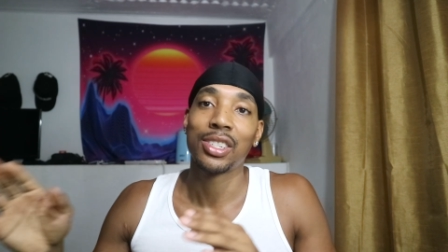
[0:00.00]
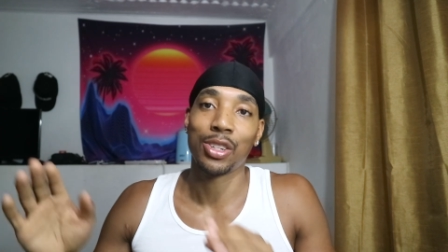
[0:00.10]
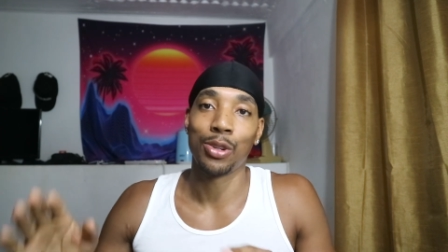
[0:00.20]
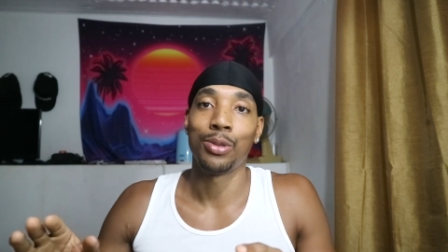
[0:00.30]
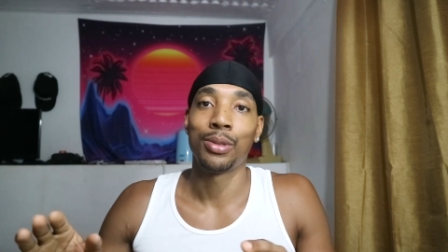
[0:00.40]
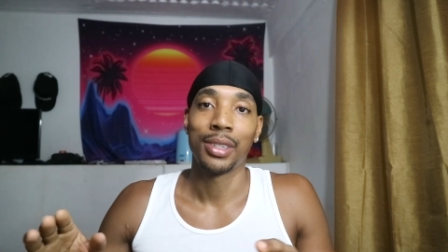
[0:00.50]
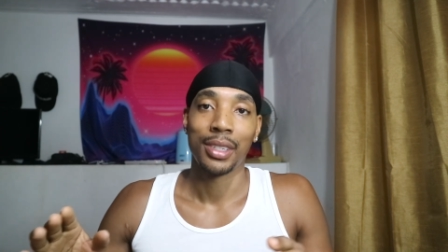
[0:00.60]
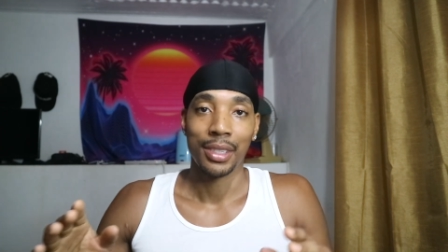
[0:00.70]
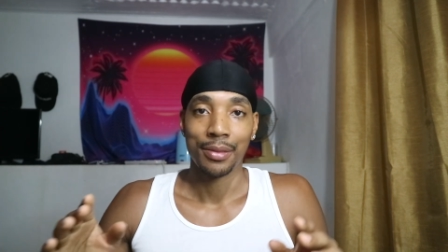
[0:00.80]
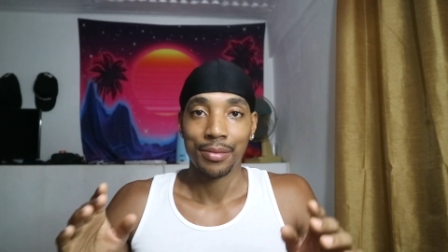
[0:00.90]
So
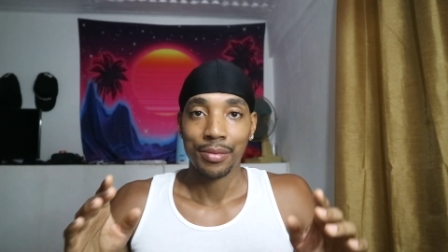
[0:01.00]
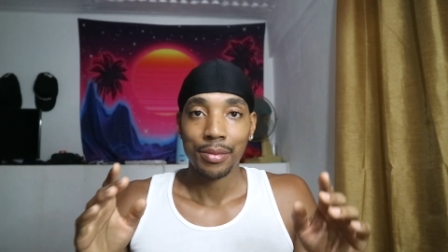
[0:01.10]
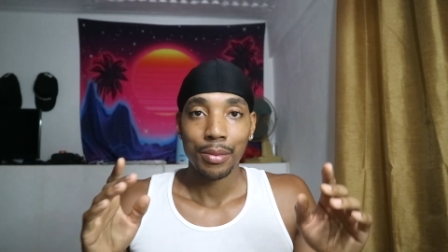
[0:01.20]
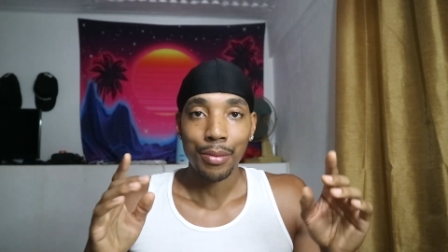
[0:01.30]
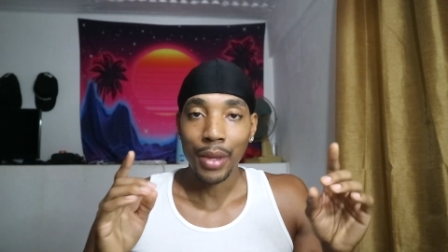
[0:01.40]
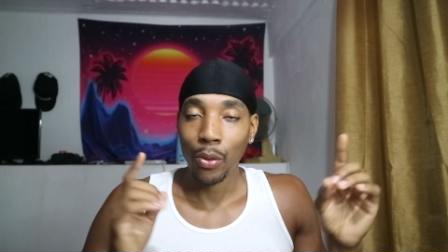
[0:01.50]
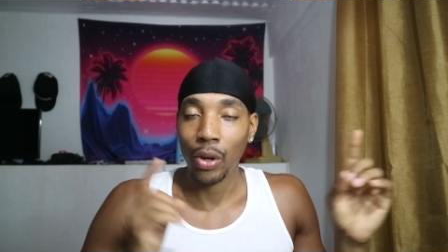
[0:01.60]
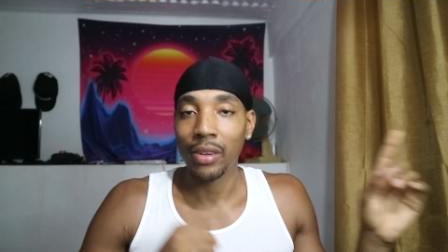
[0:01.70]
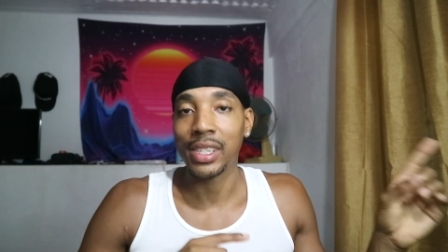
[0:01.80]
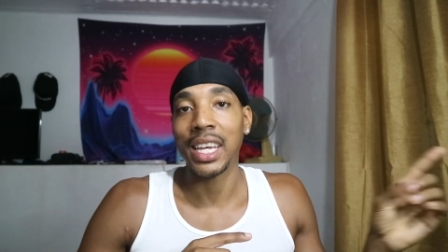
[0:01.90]

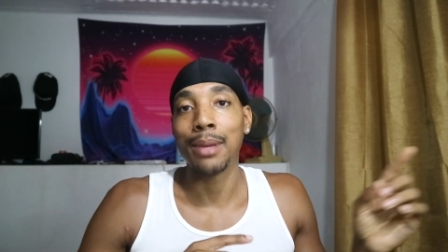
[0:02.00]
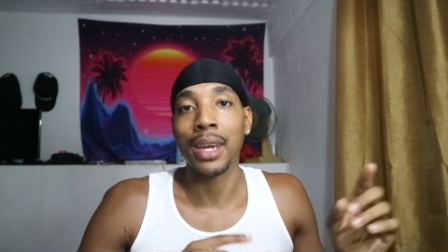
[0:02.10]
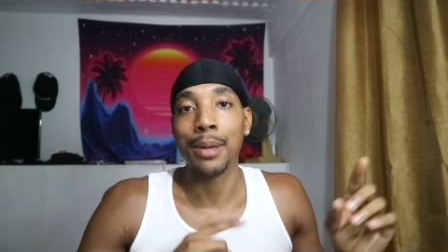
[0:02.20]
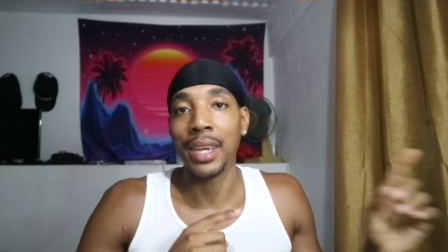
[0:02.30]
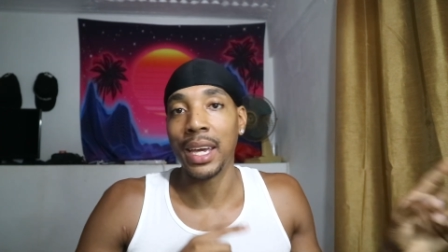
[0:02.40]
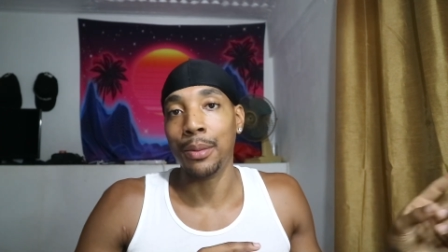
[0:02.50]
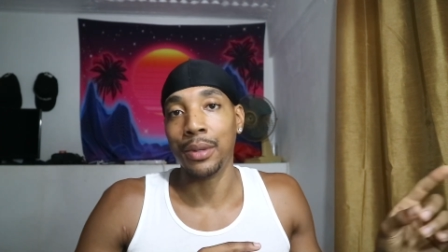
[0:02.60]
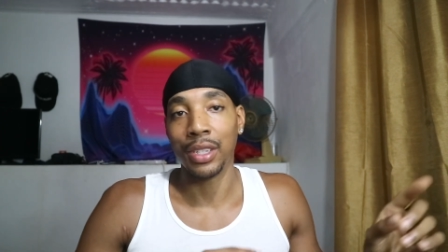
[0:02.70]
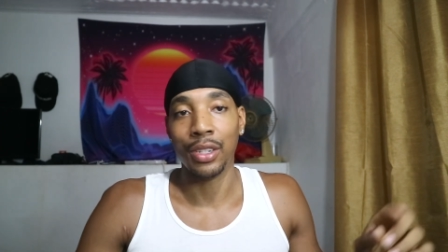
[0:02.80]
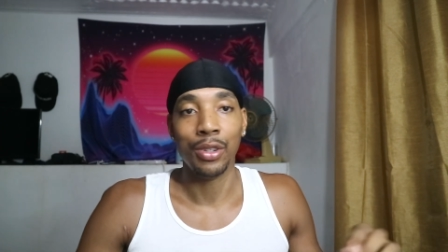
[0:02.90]
whereas they may be
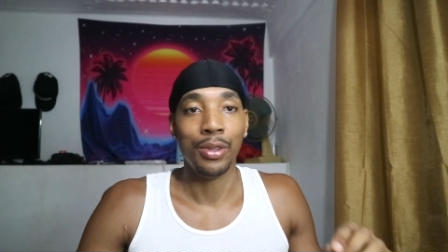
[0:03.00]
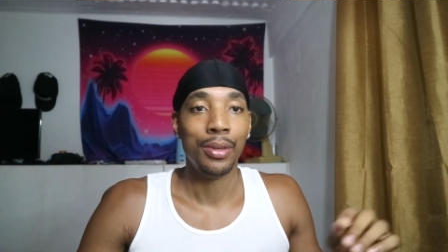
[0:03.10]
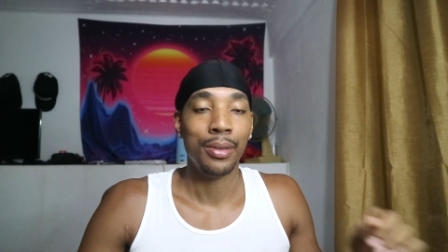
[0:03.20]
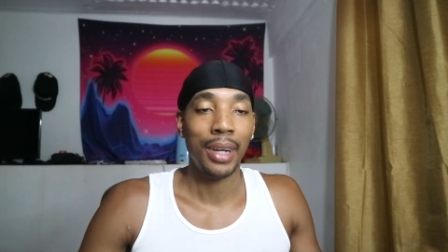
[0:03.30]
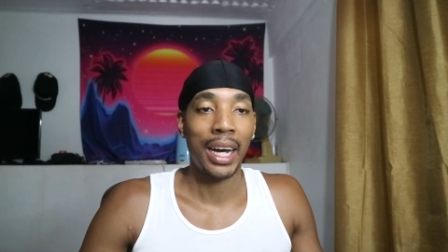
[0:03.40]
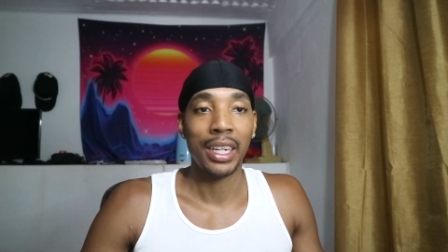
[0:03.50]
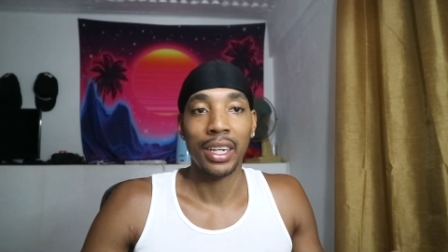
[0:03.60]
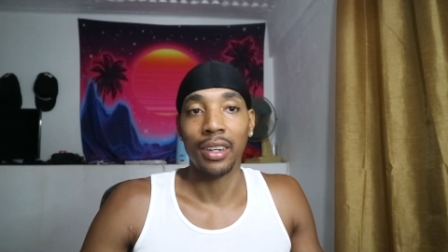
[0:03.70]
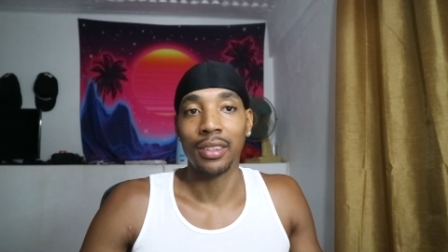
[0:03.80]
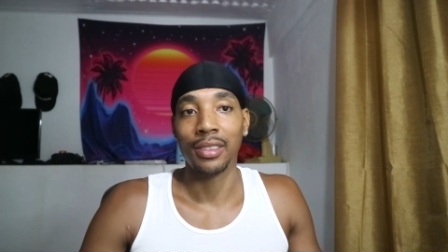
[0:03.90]
able to do, I
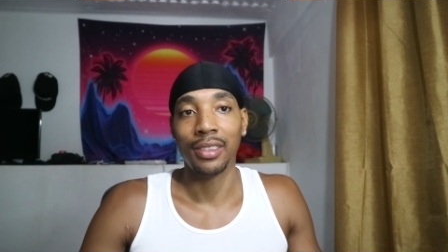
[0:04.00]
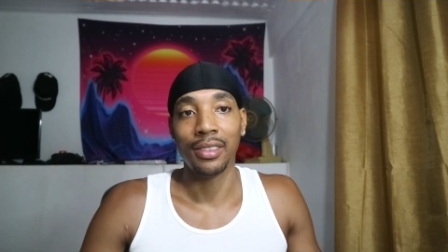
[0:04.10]
don't know,